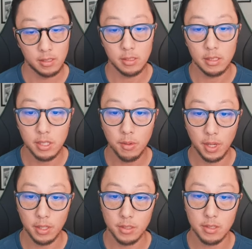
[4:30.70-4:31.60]

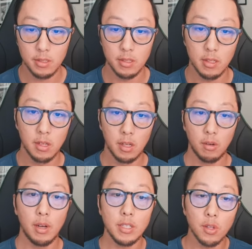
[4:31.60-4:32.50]
deteriorates,
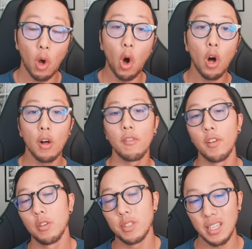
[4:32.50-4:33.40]
right? So all
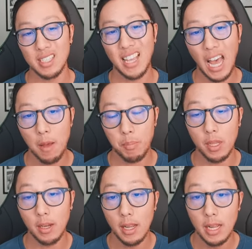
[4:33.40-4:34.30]
those things
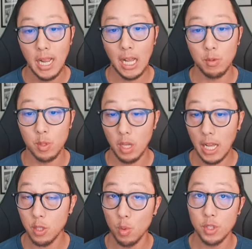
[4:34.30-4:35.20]
happen
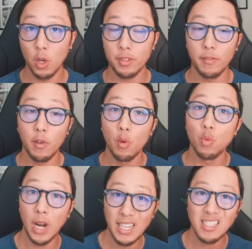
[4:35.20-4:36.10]
as a result of
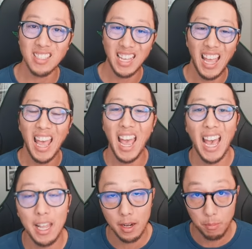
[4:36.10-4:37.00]
rest
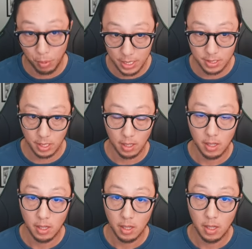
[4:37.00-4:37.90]
and bracing,
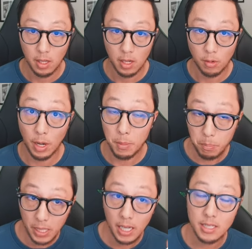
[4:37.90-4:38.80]
right?
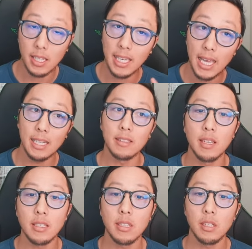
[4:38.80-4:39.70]
Because again, it
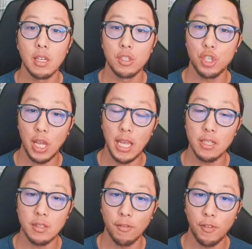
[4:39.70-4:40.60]
doesn't
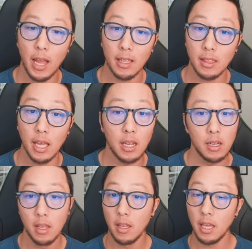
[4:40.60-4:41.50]
change the fact that
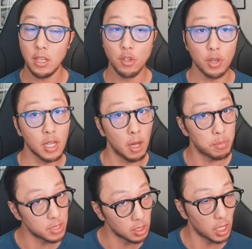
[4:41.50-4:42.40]
your cup
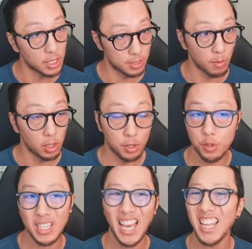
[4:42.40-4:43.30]
is a lot smaller. You
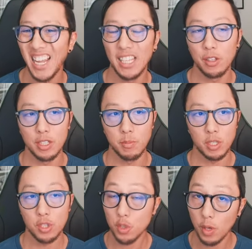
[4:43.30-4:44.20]
can't handle as
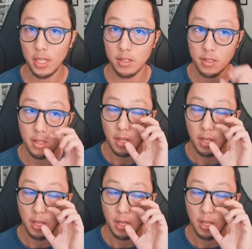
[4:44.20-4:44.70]
much stress,